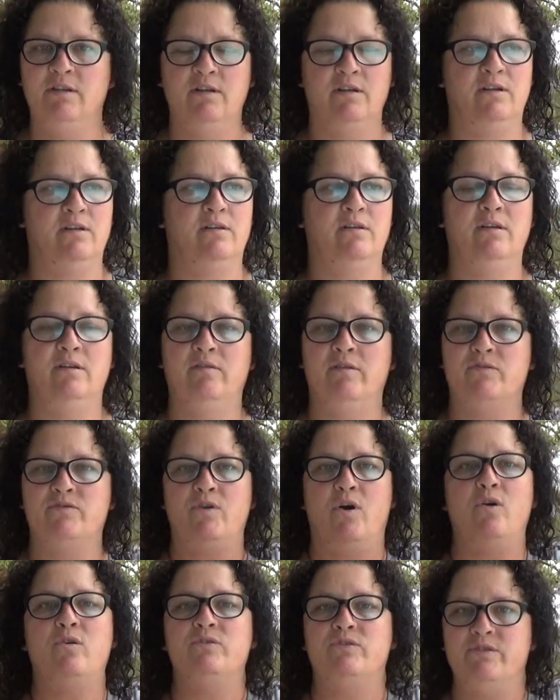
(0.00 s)
And there's a
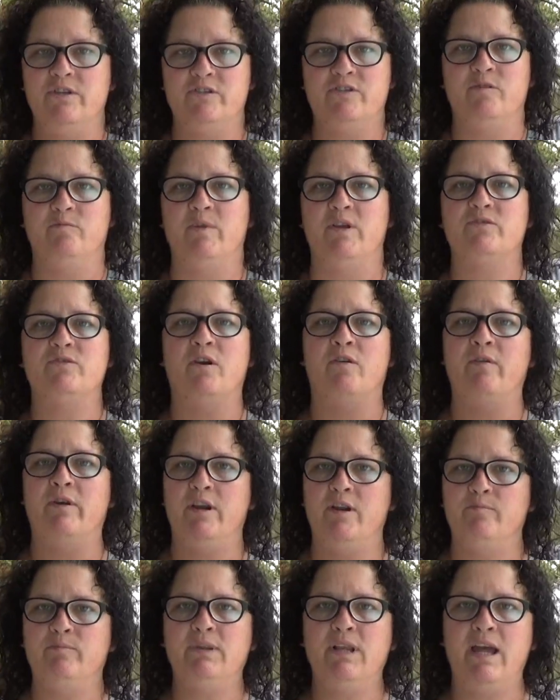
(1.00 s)
whole system that's
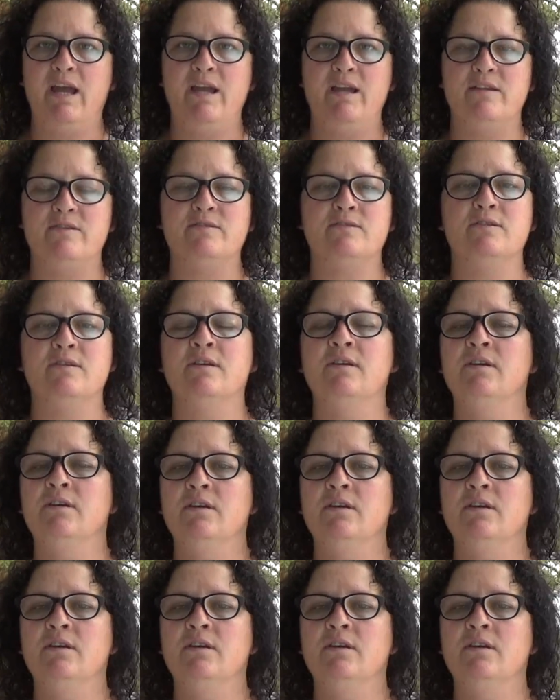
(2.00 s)
already in place